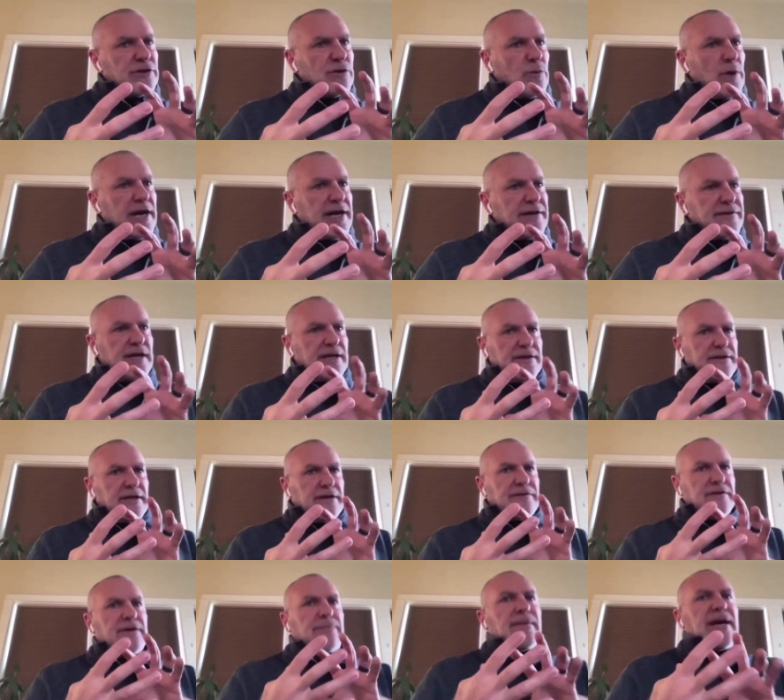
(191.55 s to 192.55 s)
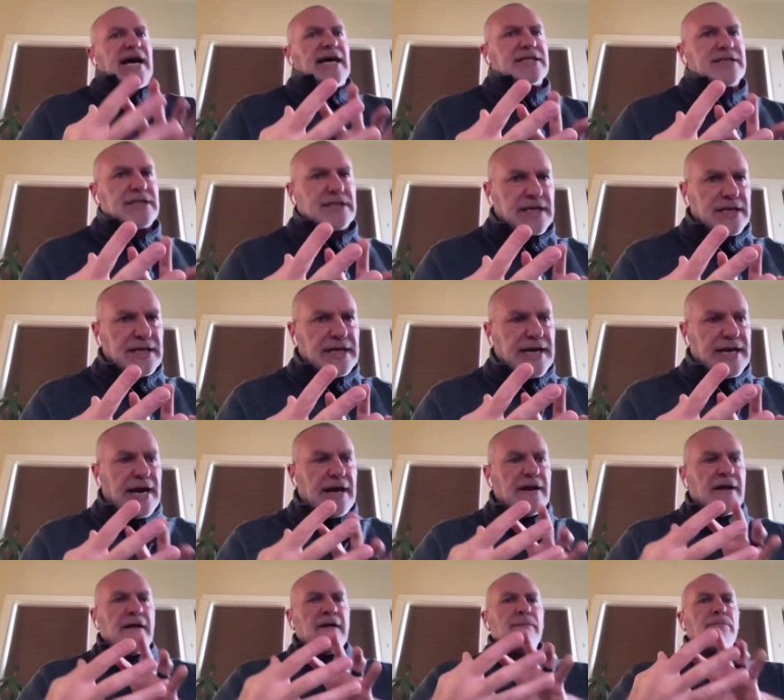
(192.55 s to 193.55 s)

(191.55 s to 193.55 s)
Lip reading: in a way that the masses can get,